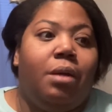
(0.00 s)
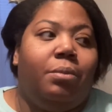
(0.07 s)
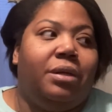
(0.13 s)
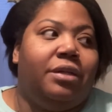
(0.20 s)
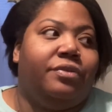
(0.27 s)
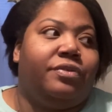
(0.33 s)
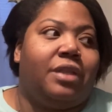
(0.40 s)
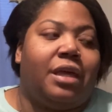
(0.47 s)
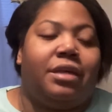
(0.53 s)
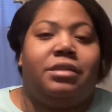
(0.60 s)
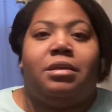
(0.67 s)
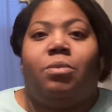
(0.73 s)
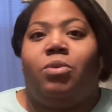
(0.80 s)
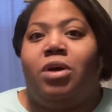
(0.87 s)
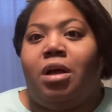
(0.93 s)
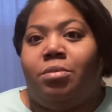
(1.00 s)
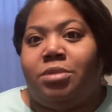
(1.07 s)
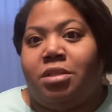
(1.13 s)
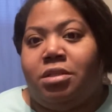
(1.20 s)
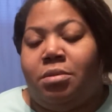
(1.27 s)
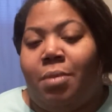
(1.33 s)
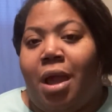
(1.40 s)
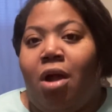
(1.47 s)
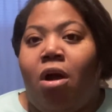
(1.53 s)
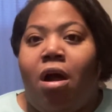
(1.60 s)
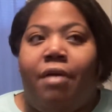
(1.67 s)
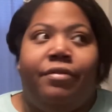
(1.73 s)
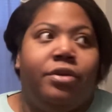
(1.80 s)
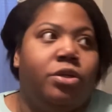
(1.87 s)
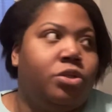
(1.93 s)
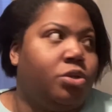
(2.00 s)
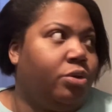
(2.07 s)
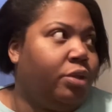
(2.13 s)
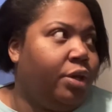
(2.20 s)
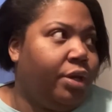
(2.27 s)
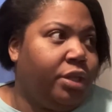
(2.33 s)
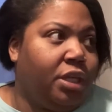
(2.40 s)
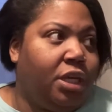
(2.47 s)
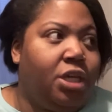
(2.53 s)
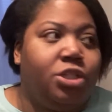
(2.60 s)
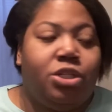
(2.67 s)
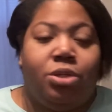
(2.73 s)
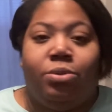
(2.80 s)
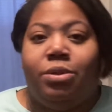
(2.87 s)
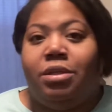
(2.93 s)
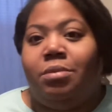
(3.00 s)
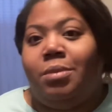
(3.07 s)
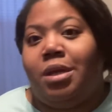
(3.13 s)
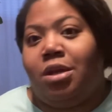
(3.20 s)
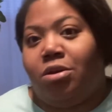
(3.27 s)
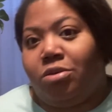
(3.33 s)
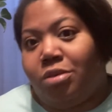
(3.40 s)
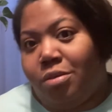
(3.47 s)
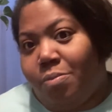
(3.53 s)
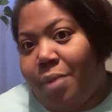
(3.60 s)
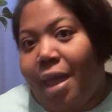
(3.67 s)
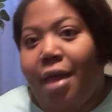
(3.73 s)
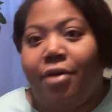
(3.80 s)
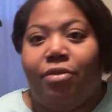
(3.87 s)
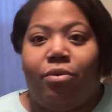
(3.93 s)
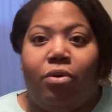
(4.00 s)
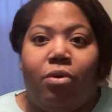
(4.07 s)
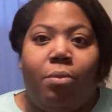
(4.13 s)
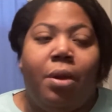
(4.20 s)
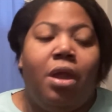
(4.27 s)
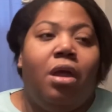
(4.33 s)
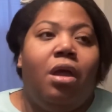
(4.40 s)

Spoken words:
But if like someone comes into my office, or they're in the kitchen with me, or in the bathroom,